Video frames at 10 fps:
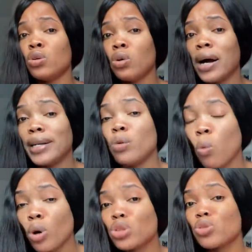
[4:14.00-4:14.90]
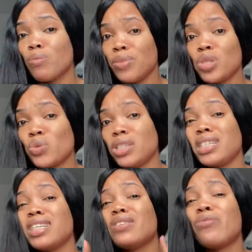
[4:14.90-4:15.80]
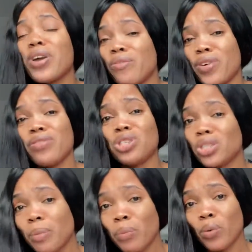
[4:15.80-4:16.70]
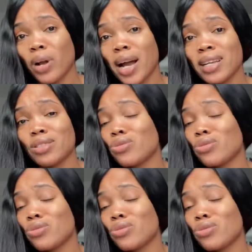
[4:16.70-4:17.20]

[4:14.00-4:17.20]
and what to mix with it. It's very very simple guys.